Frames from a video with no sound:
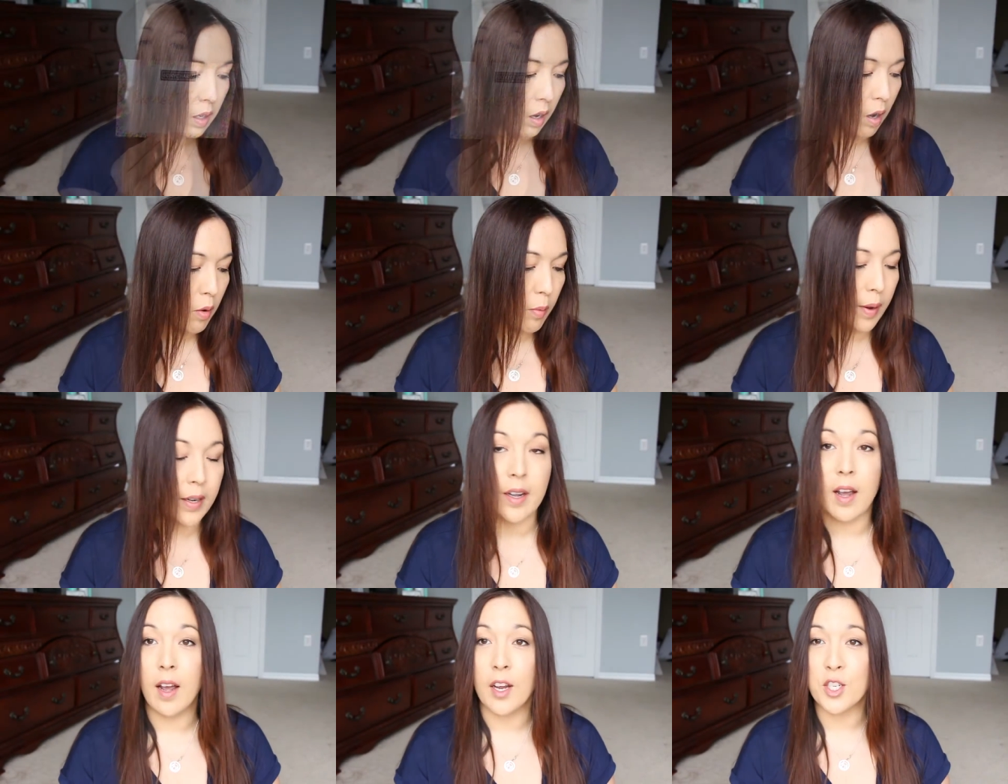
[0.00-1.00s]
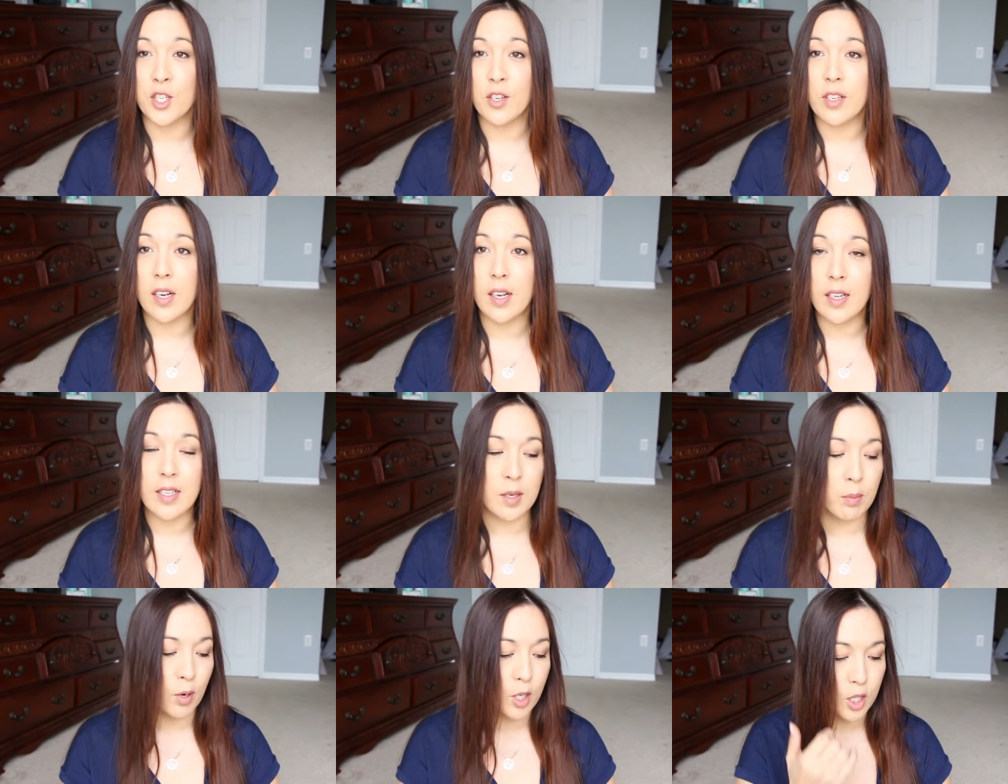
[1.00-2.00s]
Oh my gosh, there's a
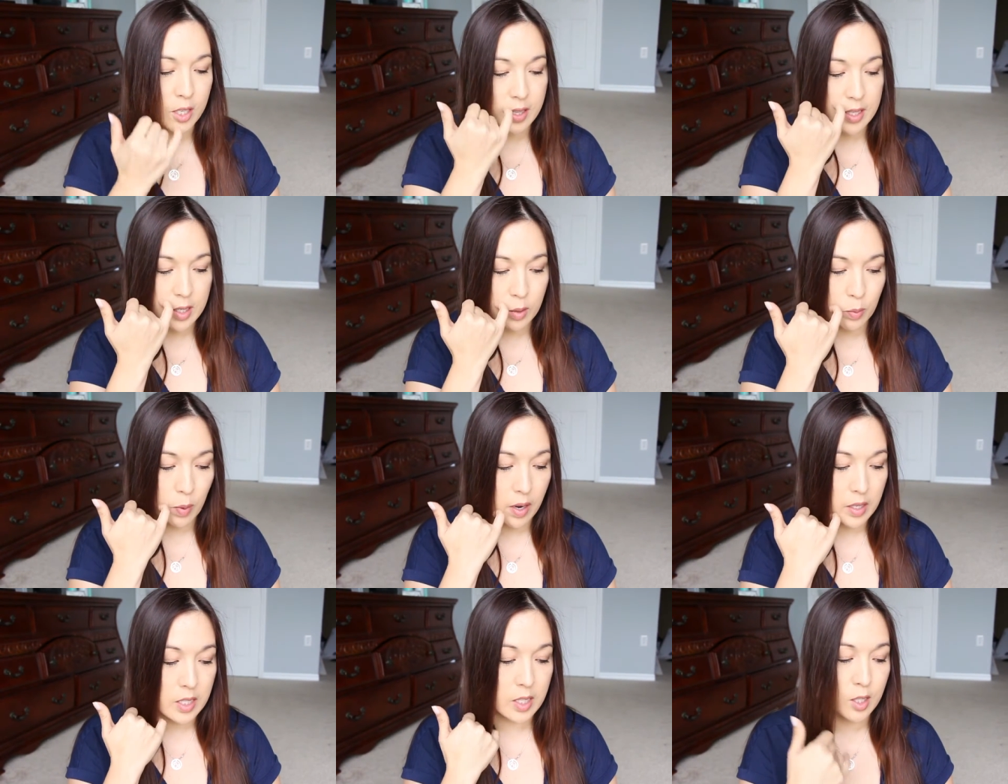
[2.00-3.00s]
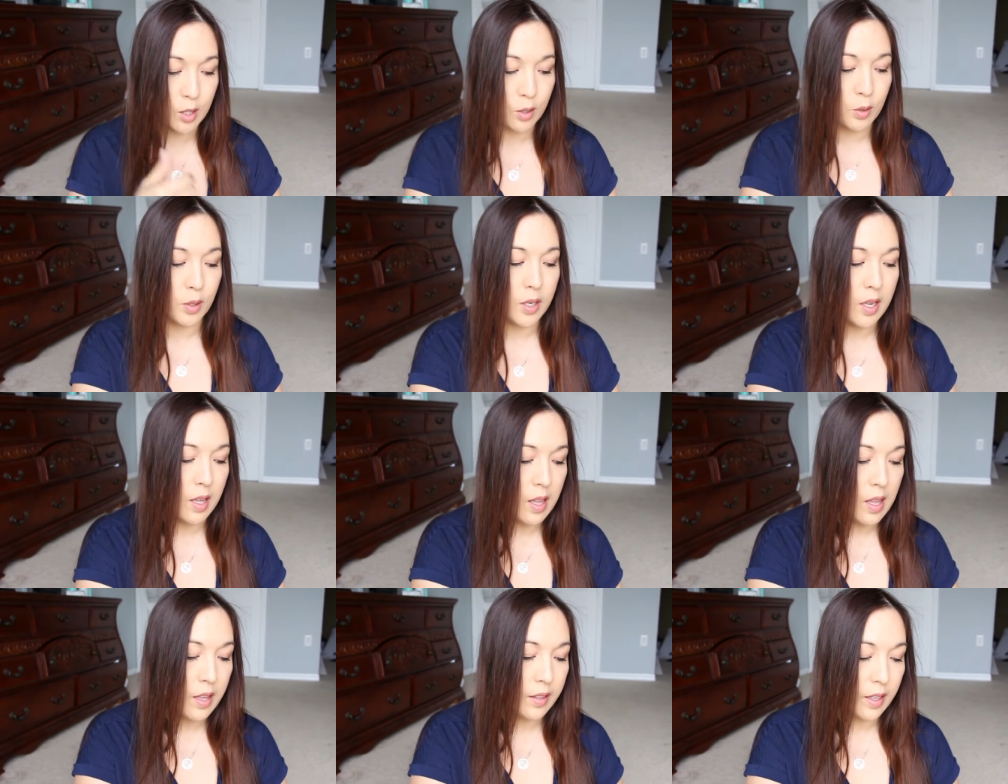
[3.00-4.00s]
Luxie brush in this box too.
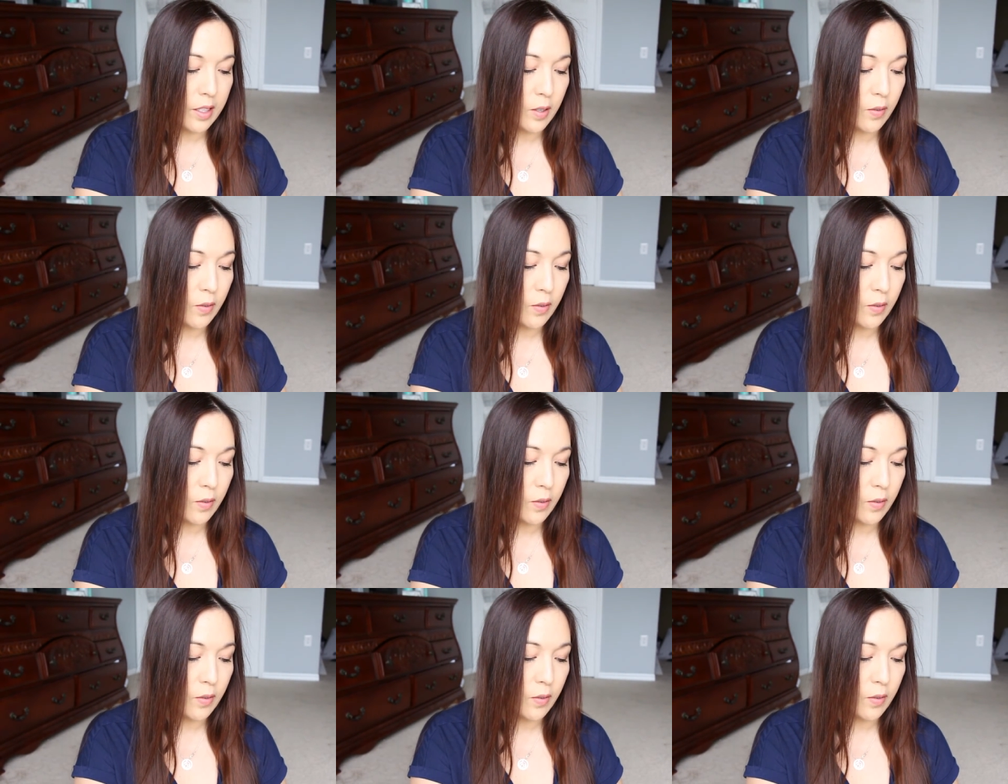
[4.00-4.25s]
That's